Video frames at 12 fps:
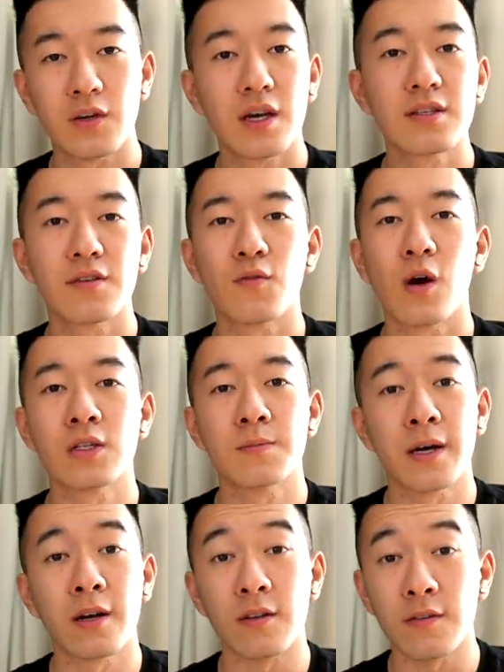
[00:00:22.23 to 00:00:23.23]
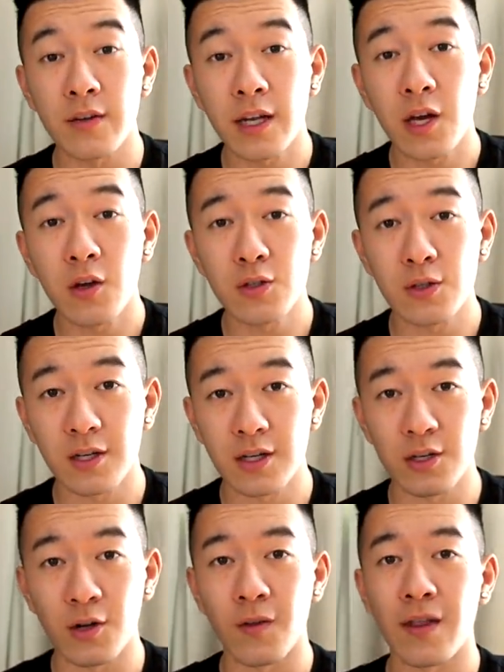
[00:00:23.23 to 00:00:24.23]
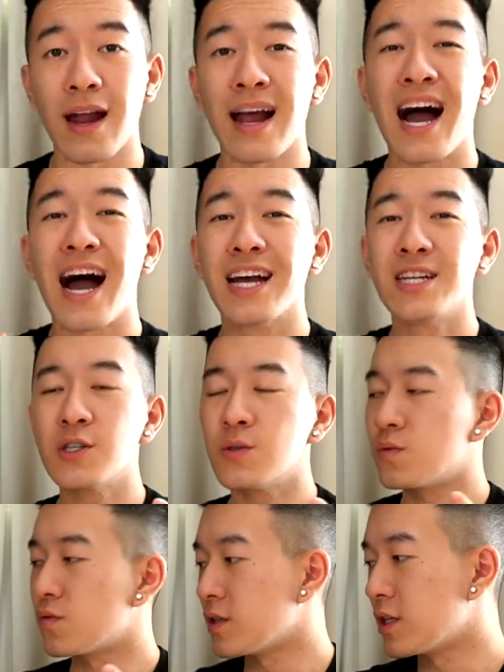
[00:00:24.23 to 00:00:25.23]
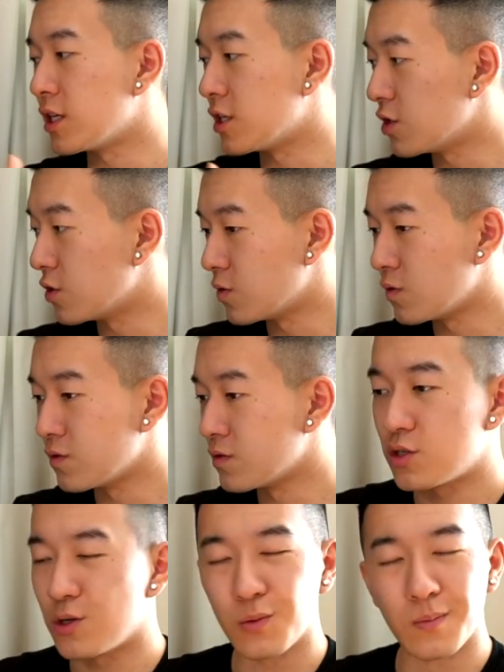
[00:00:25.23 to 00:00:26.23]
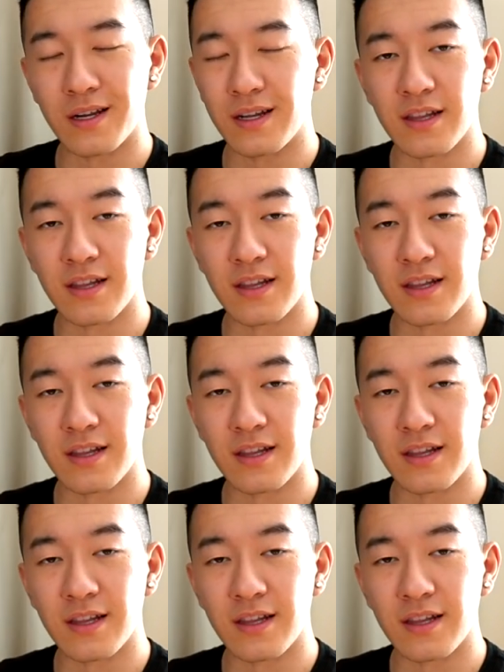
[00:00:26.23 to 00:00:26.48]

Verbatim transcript: you guys have watched my other videos, you're gonna know that I don't really use too many